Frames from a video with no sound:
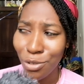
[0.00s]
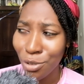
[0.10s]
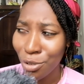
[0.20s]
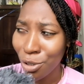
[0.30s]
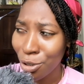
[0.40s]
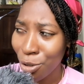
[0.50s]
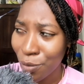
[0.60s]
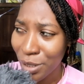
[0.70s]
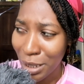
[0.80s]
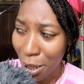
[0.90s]
you're
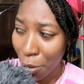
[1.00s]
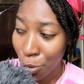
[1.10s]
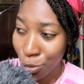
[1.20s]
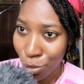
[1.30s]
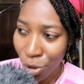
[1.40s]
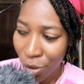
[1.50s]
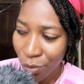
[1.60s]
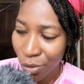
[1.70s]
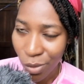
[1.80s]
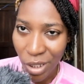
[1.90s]
loving now, or you
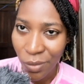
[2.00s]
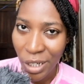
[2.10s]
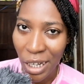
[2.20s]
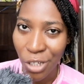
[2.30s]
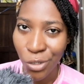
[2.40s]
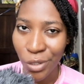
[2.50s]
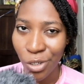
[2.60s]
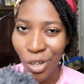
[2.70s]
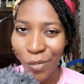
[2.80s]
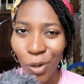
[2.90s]
loved, or whatever, and
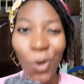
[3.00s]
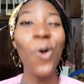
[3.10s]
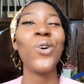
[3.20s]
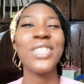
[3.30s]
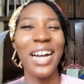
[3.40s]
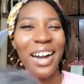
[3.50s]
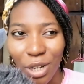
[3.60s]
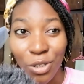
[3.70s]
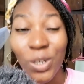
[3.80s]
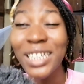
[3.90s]
you haven't called
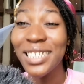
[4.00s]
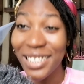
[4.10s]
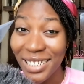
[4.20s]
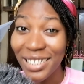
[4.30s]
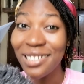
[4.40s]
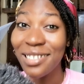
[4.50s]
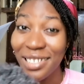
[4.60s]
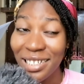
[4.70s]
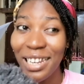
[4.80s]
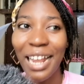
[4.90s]
her. Though he
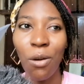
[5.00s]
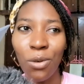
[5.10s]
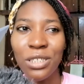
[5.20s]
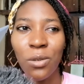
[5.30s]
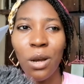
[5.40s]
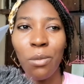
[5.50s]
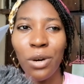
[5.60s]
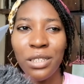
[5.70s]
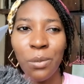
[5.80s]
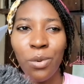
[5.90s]
did like once in a while, but
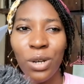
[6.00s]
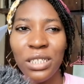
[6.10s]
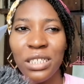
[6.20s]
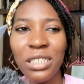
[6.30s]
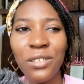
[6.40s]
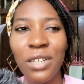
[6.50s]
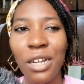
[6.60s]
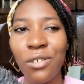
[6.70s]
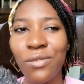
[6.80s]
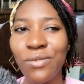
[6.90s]
at the point he just
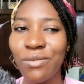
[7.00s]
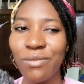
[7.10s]
kind of.